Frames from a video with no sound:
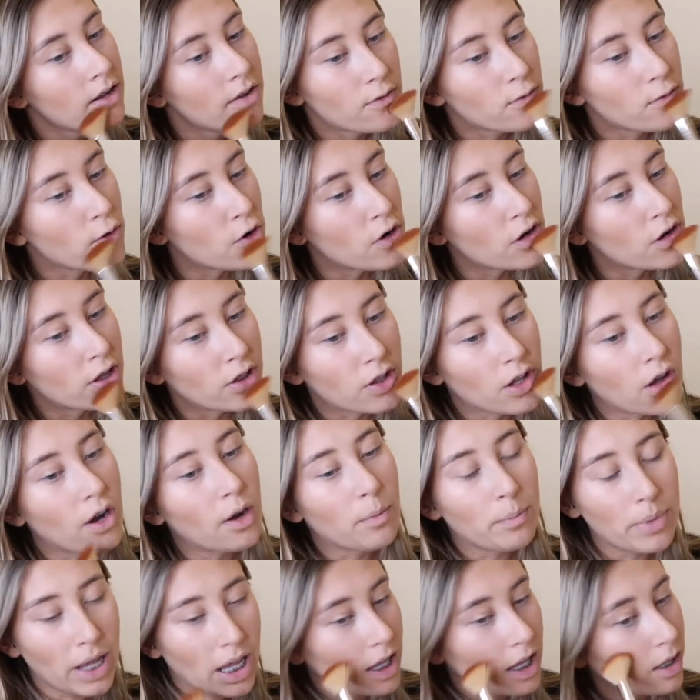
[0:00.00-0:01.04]
for a lot of
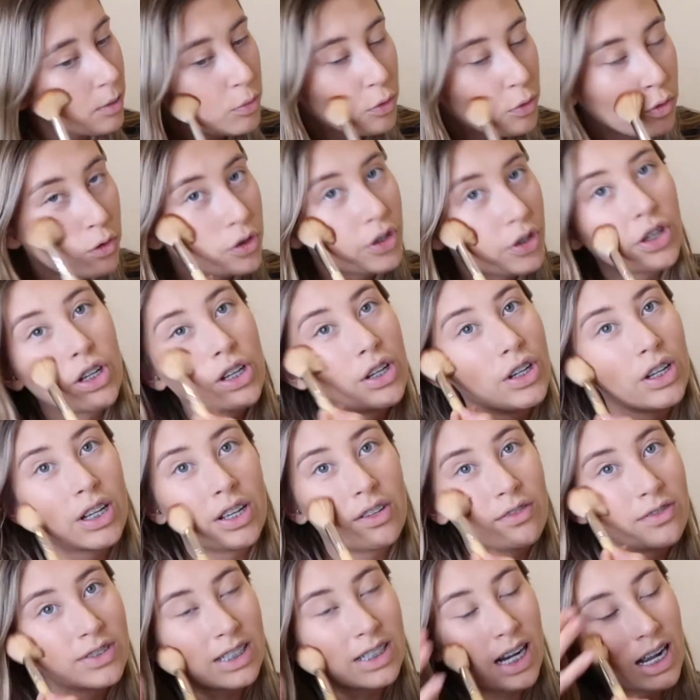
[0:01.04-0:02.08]
people who
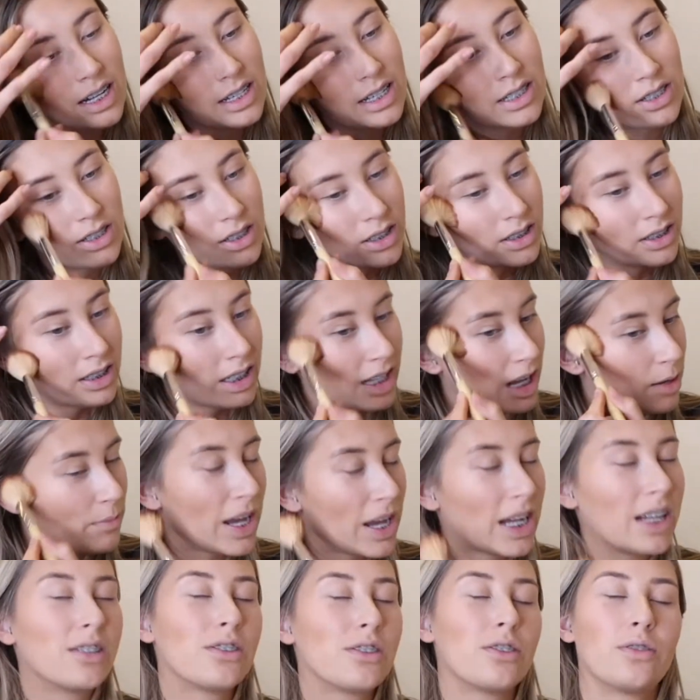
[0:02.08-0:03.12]
have started to get
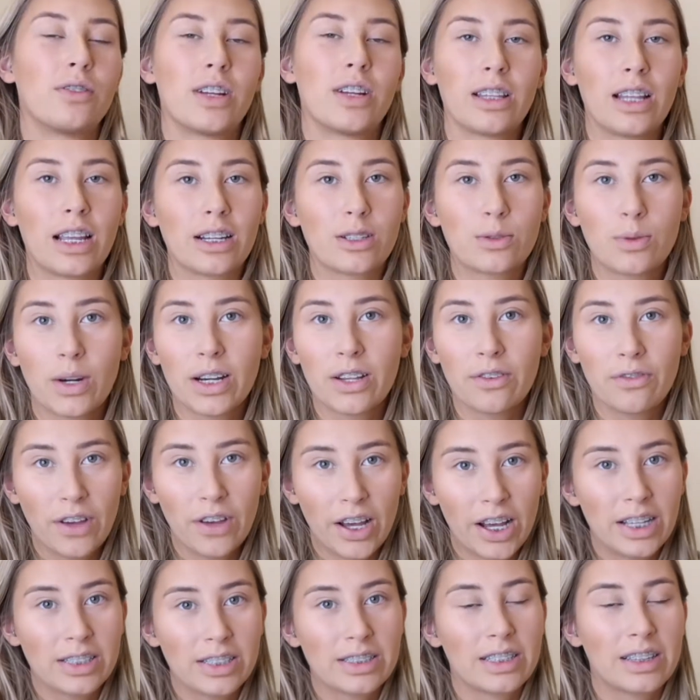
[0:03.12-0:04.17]
back into doing like
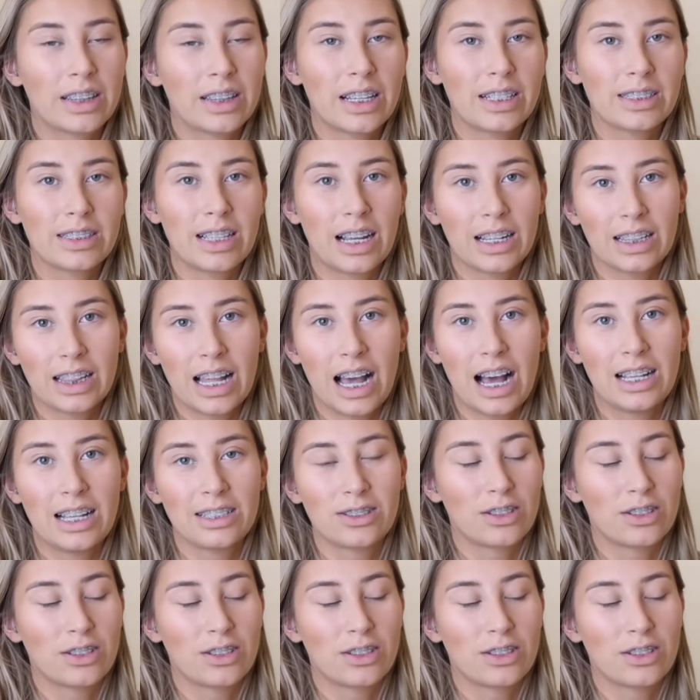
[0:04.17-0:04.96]
21st and things like that.